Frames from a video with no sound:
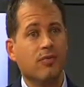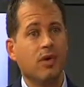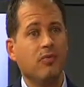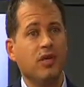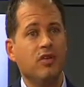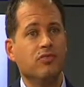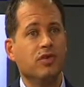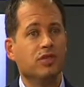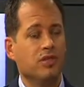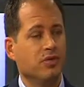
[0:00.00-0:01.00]
when we
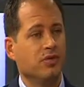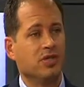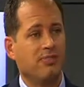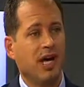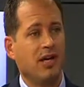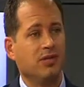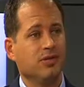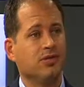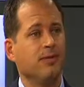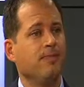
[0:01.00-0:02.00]
restore
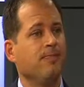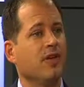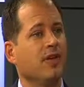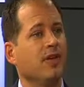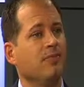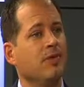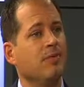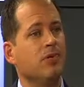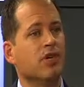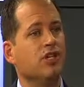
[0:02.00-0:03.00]
smiles,
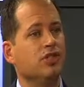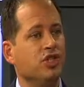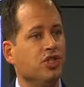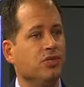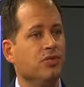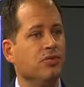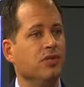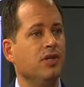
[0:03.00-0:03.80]
people can chew